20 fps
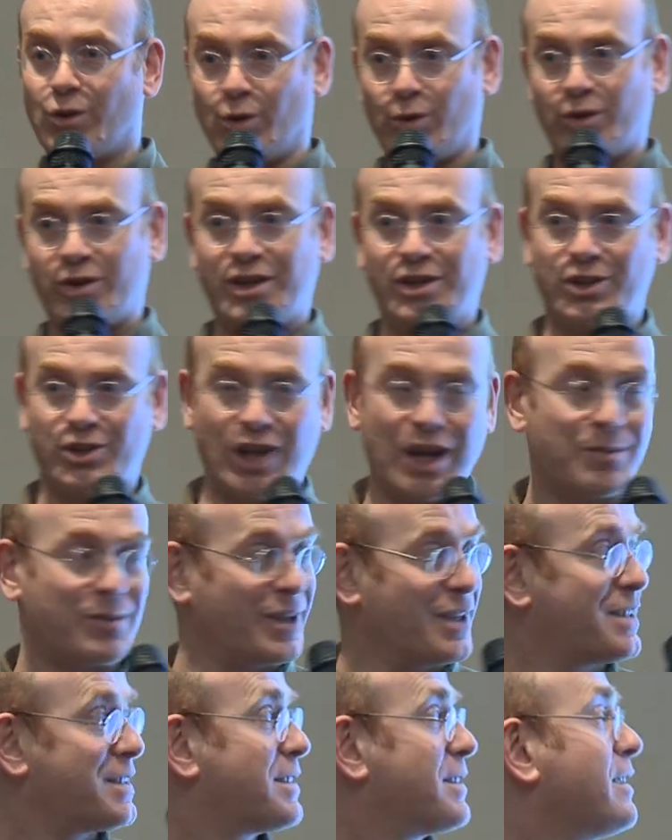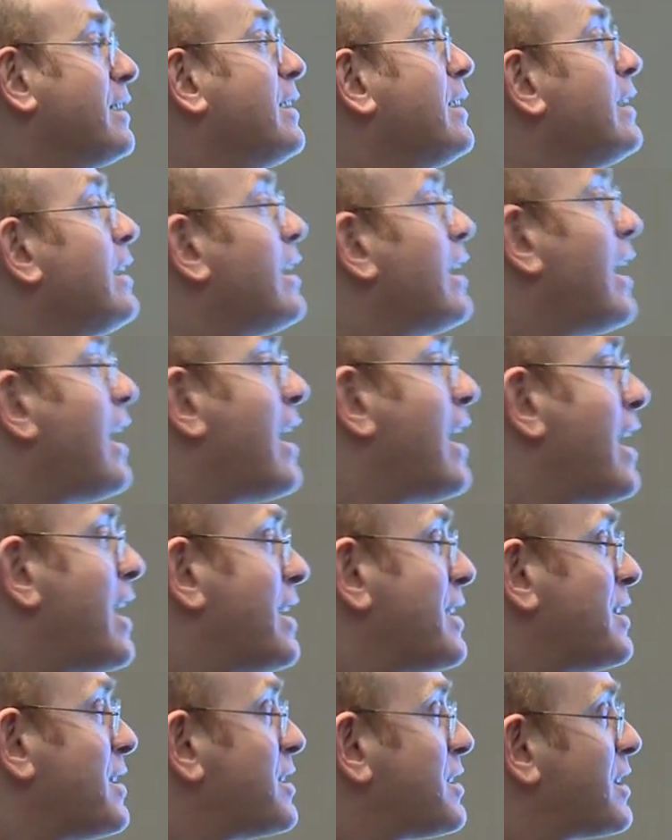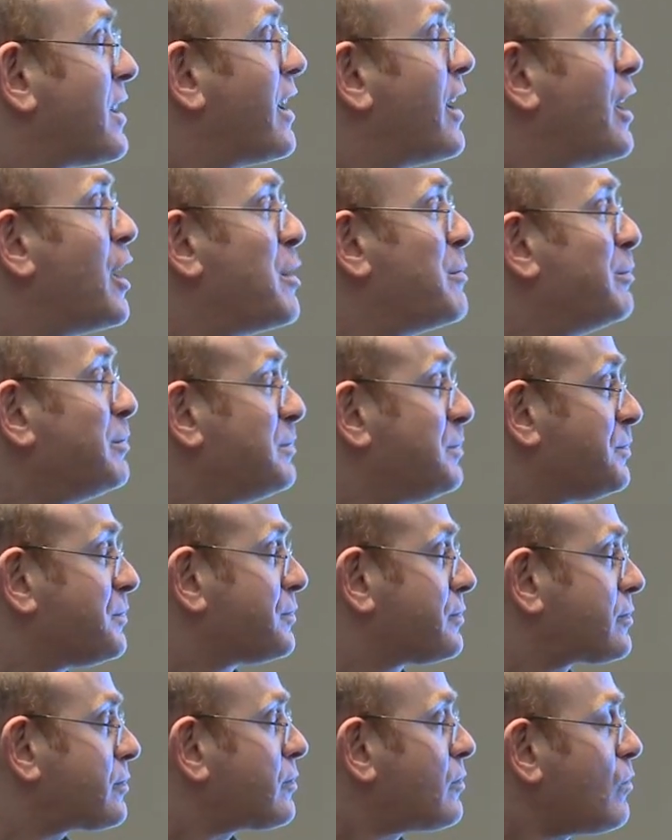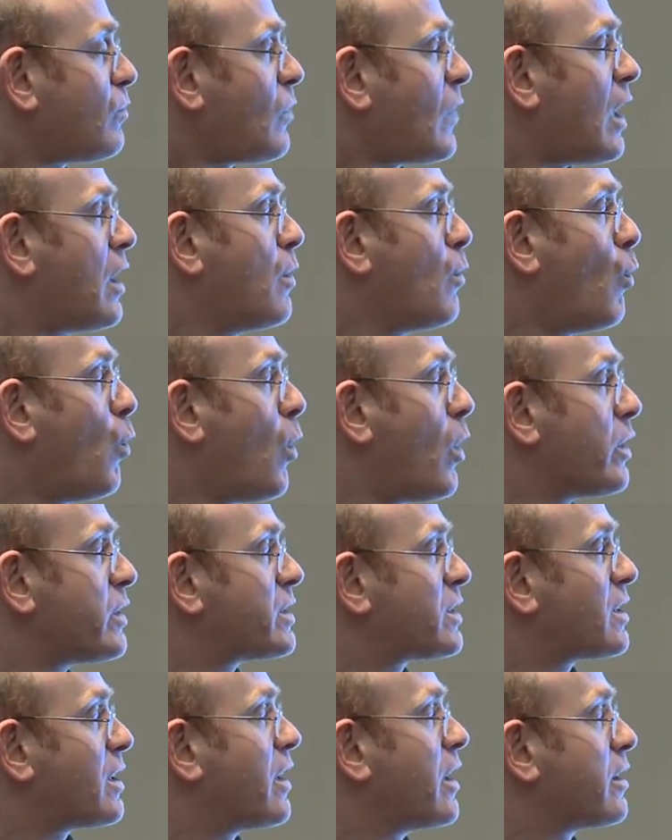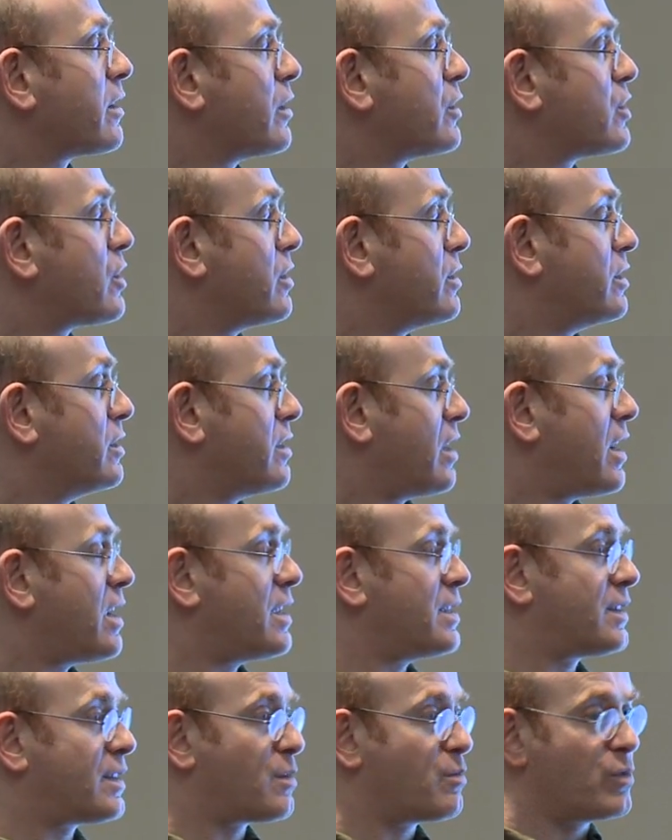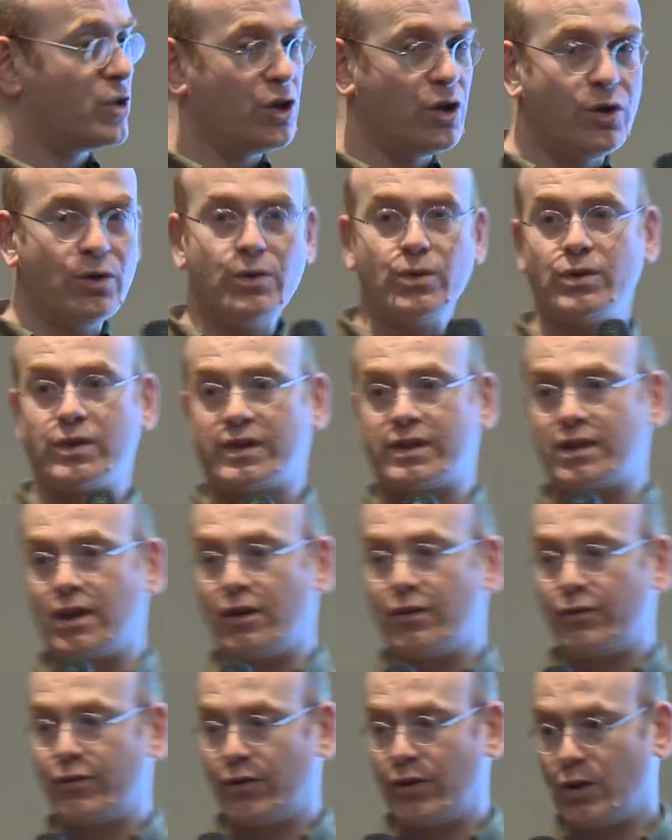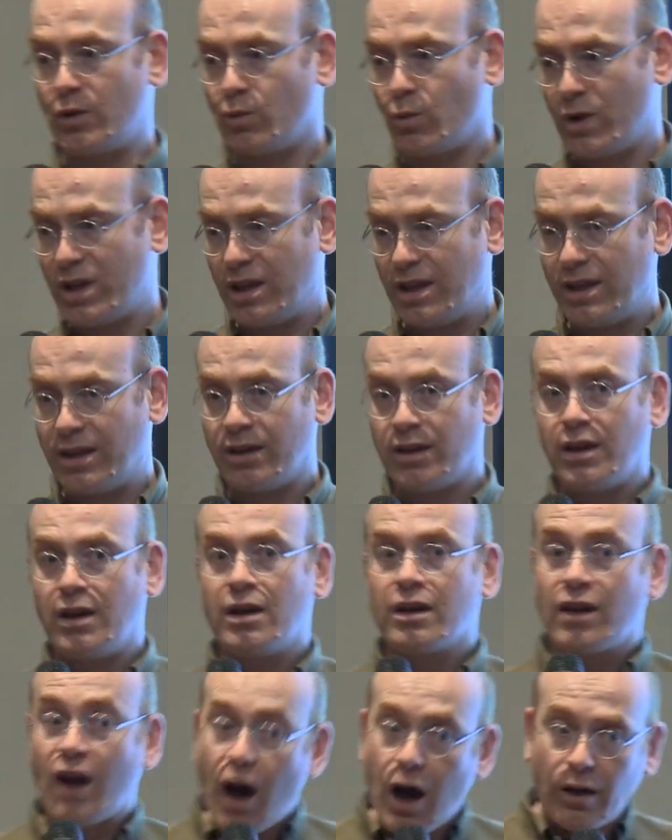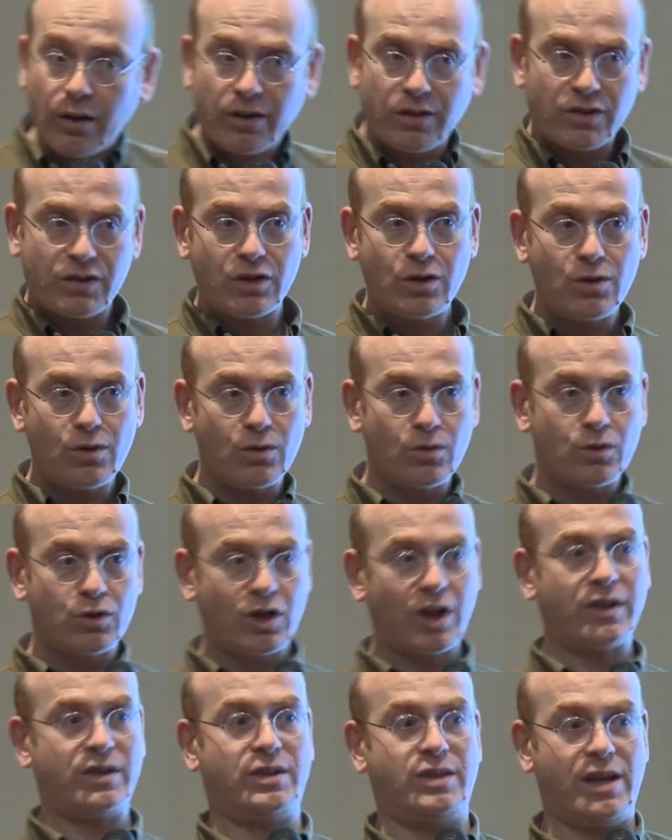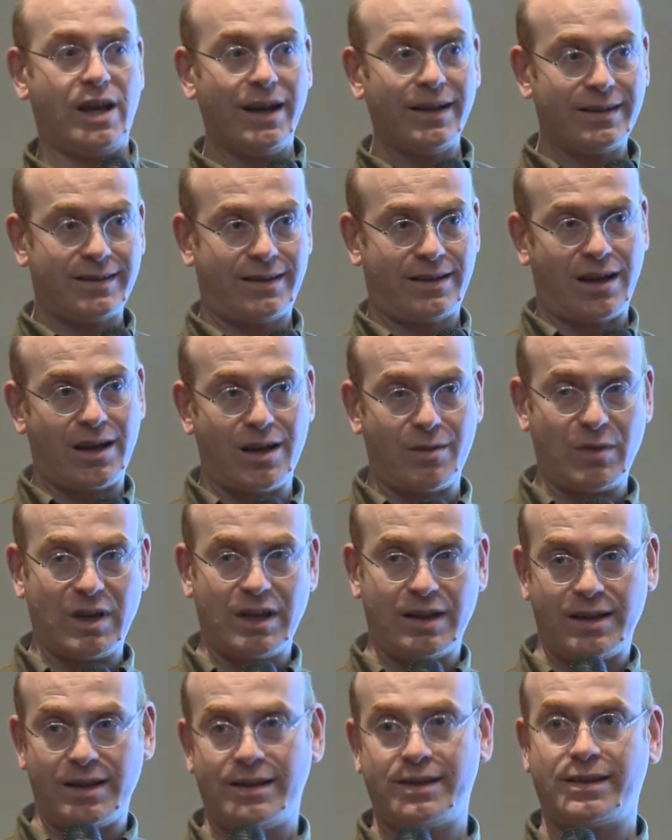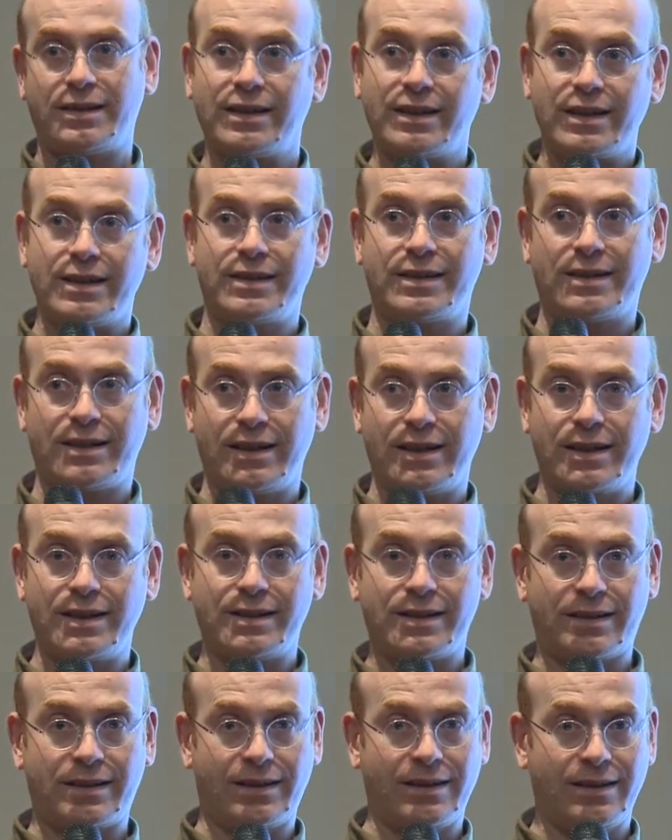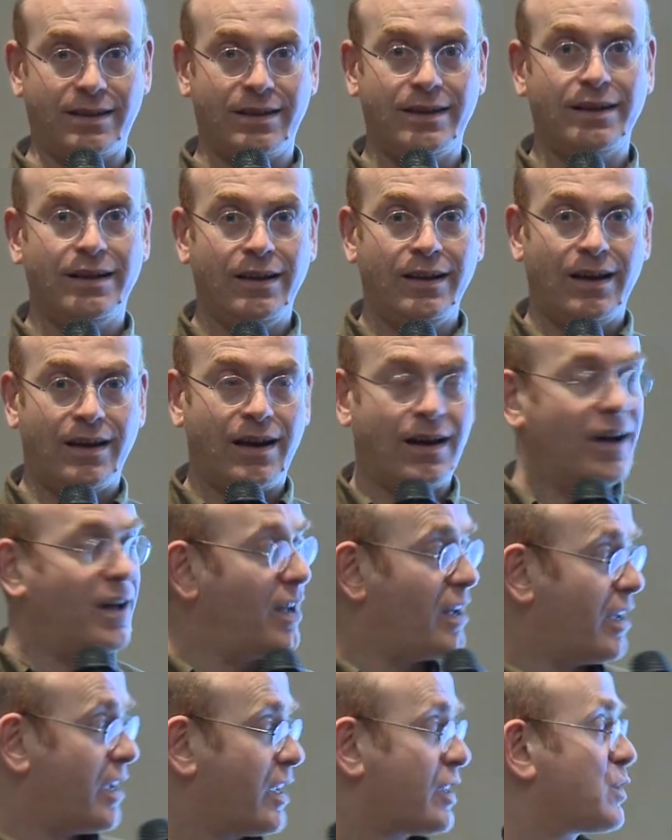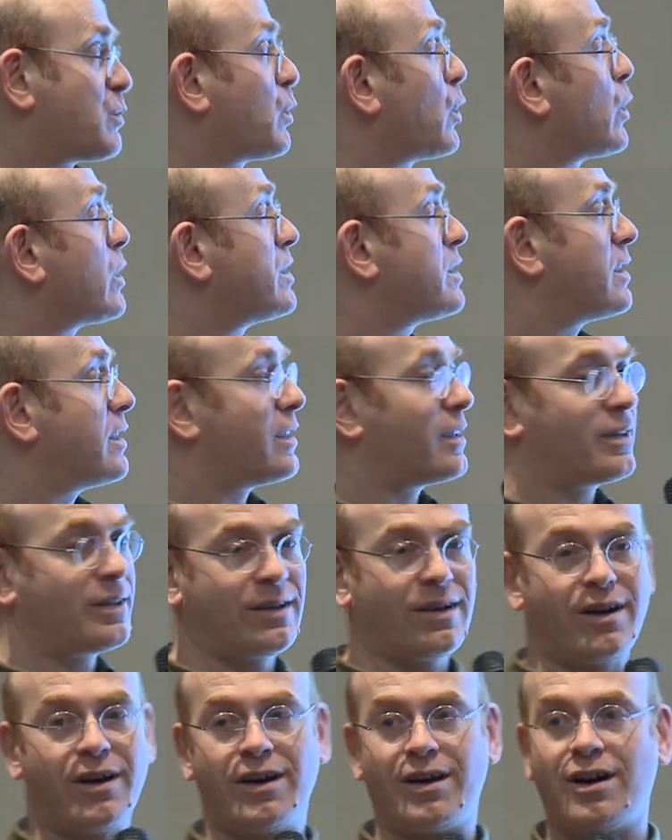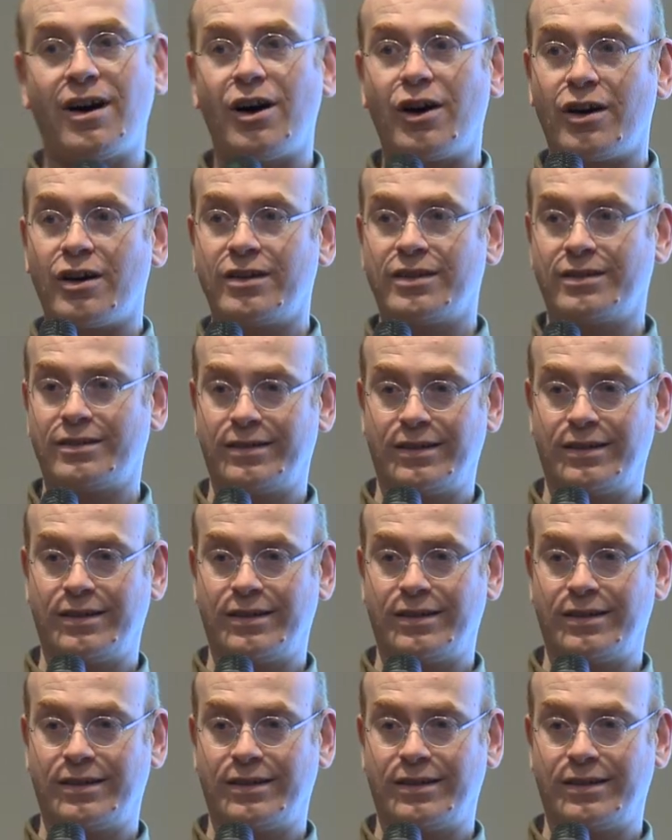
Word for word: called Shapeless. And um, what I'm going to show you today is some new stuff that we can't do just yet. Um, it is, it is, it is uh, exploiting uh, our,